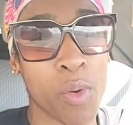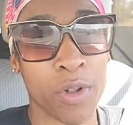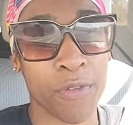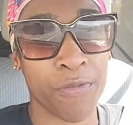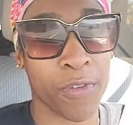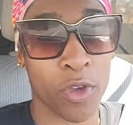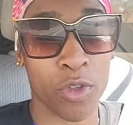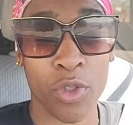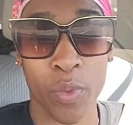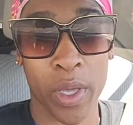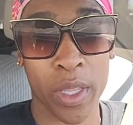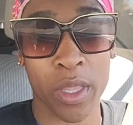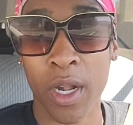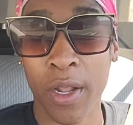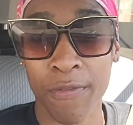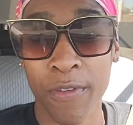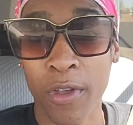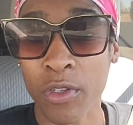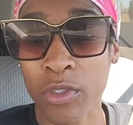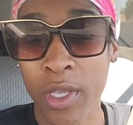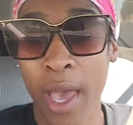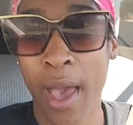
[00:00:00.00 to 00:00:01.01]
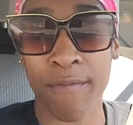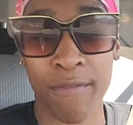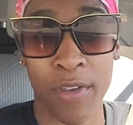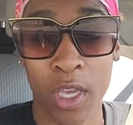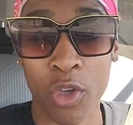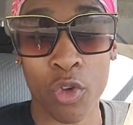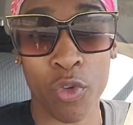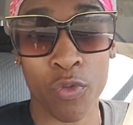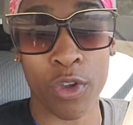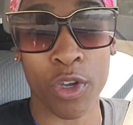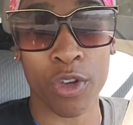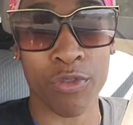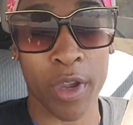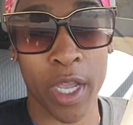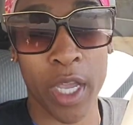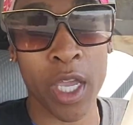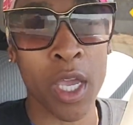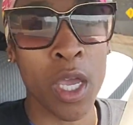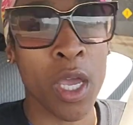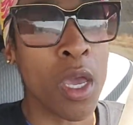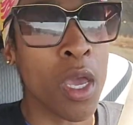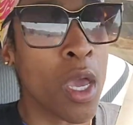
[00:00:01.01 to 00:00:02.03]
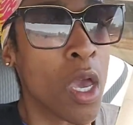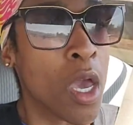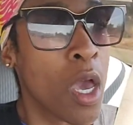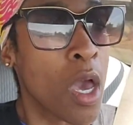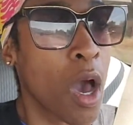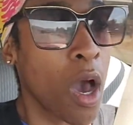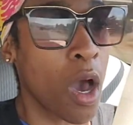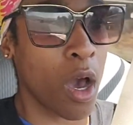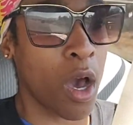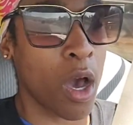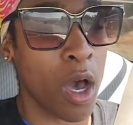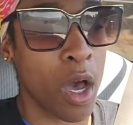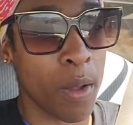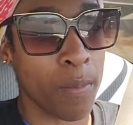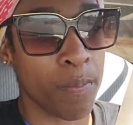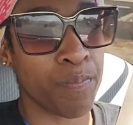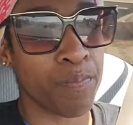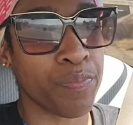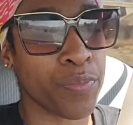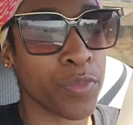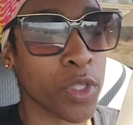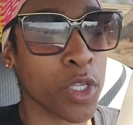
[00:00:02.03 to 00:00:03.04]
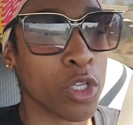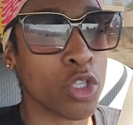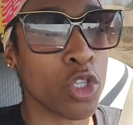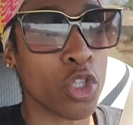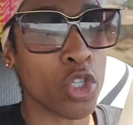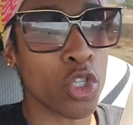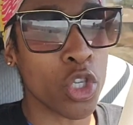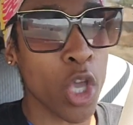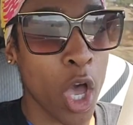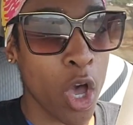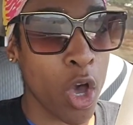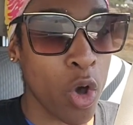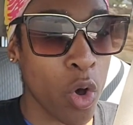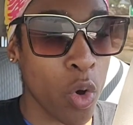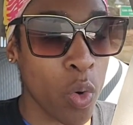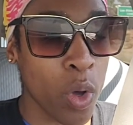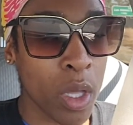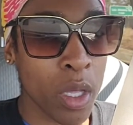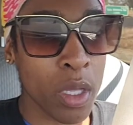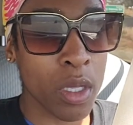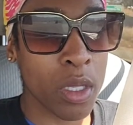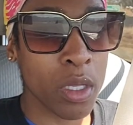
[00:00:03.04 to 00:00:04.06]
want to feel the way that I felt at Vancouver, right? So